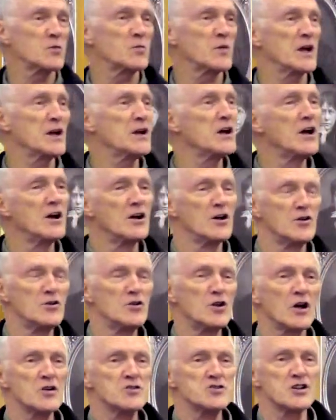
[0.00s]
could be
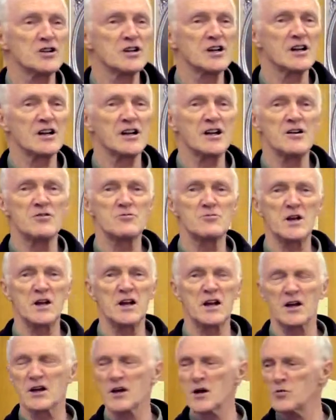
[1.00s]
nonchalantly
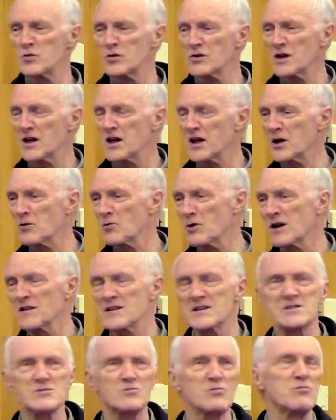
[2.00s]
reading a book here
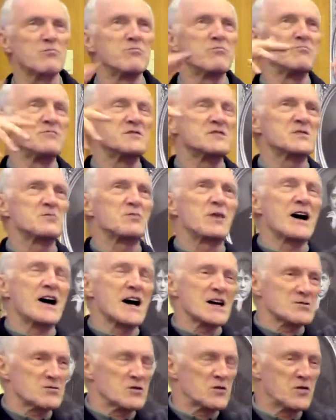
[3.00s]
while these
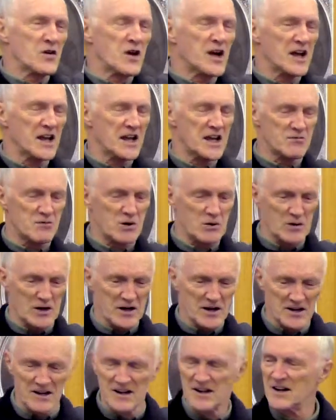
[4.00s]
sparks were flying
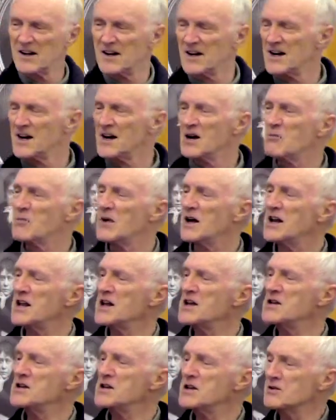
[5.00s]
everywhere. But
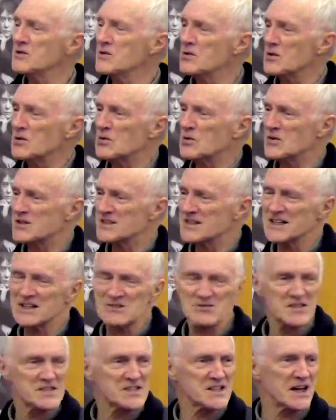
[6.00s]
he knew, of course, that
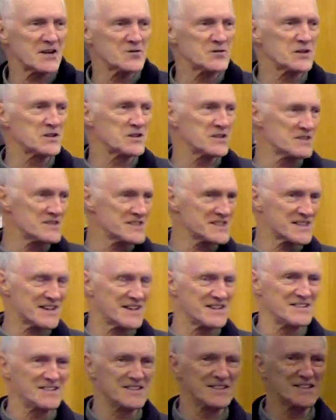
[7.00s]
it was safe to do so.